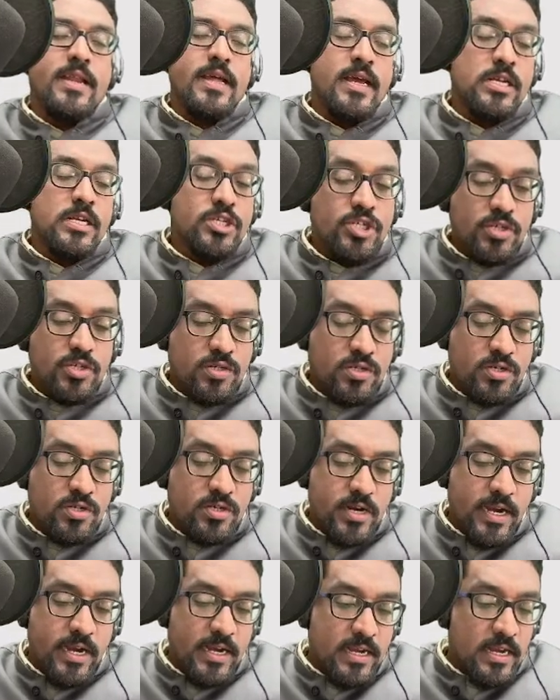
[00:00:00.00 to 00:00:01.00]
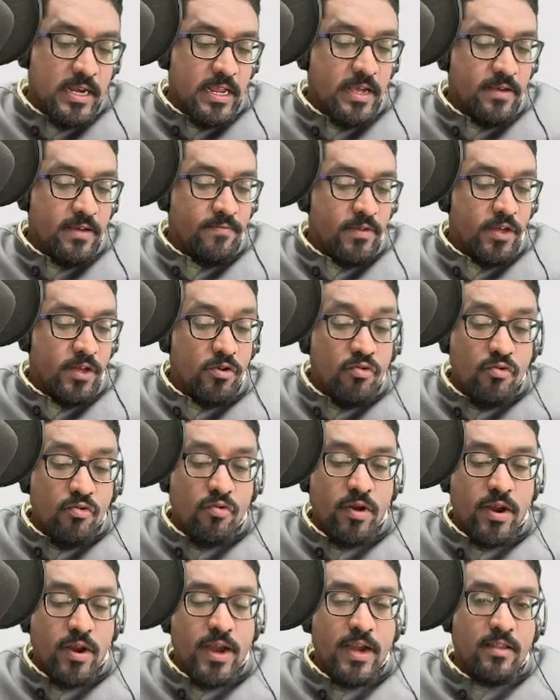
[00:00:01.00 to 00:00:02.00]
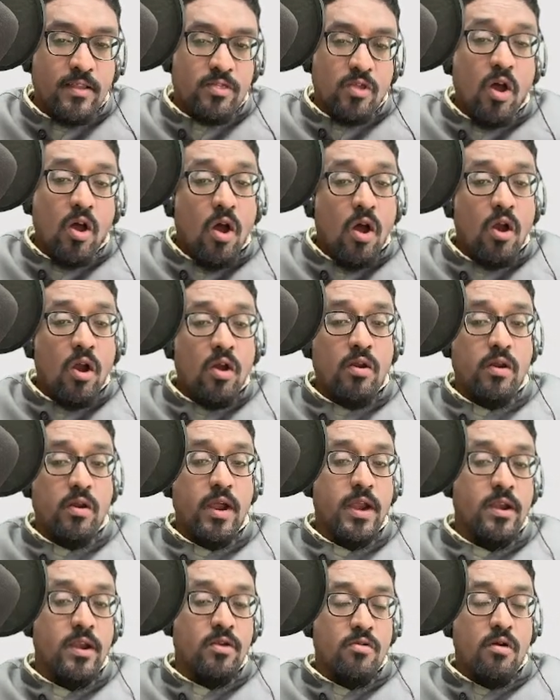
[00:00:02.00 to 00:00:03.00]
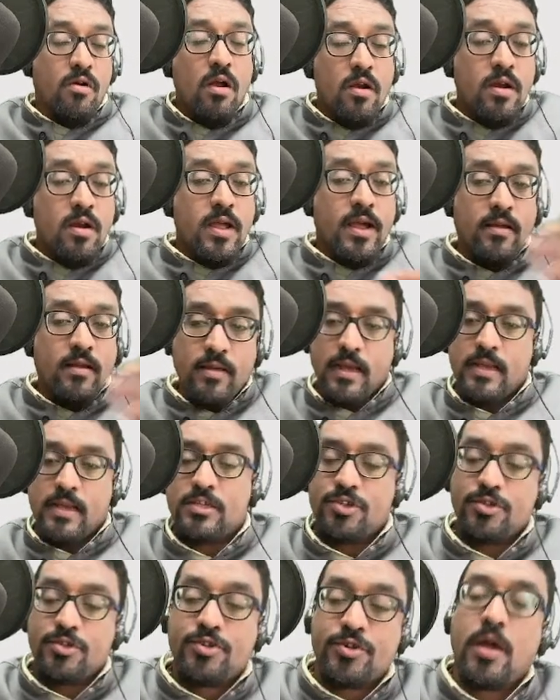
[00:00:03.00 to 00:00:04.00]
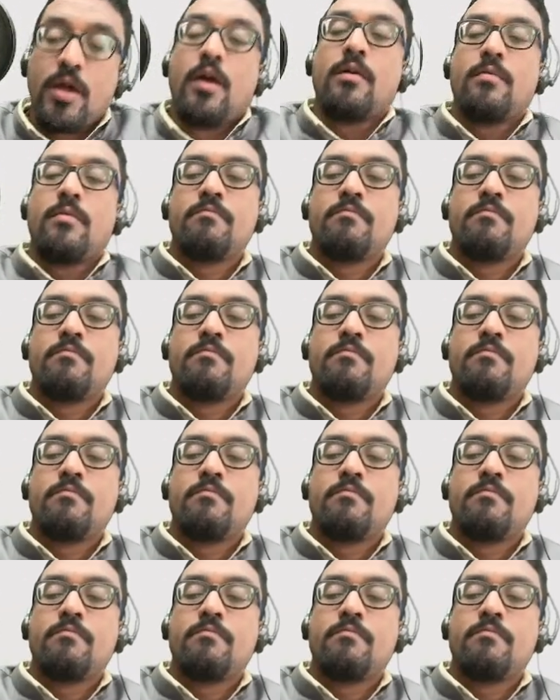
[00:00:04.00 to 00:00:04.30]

action, right livelihood, right thought, right conduct, etc.